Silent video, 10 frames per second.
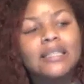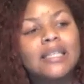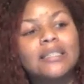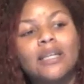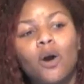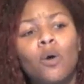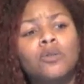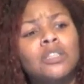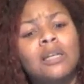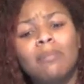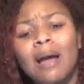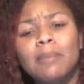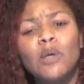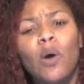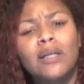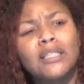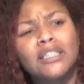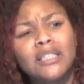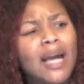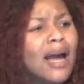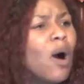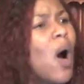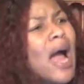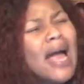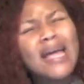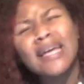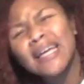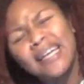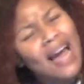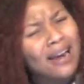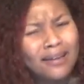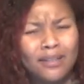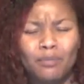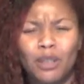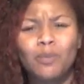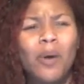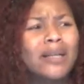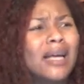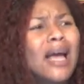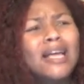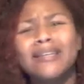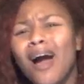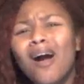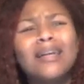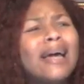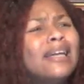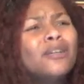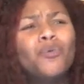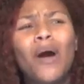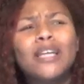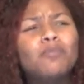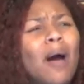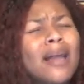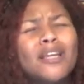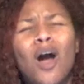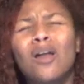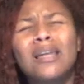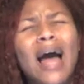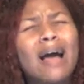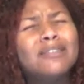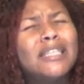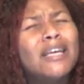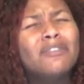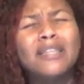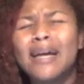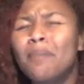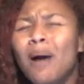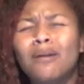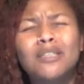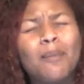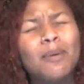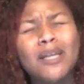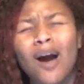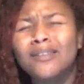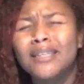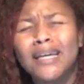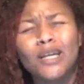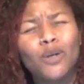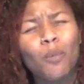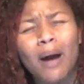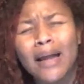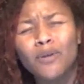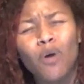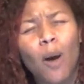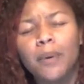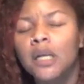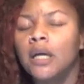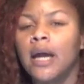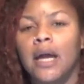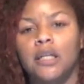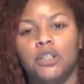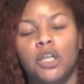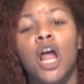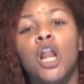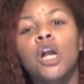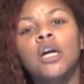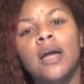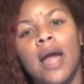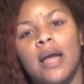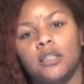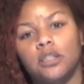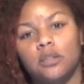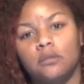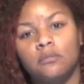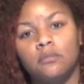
This nigga oh shit might be going to jail and he got another bitch pregnant. Y'all like in the right spot of y'all lives to even think about dipping y'all dick in nobody raw. But look at you. Look at you.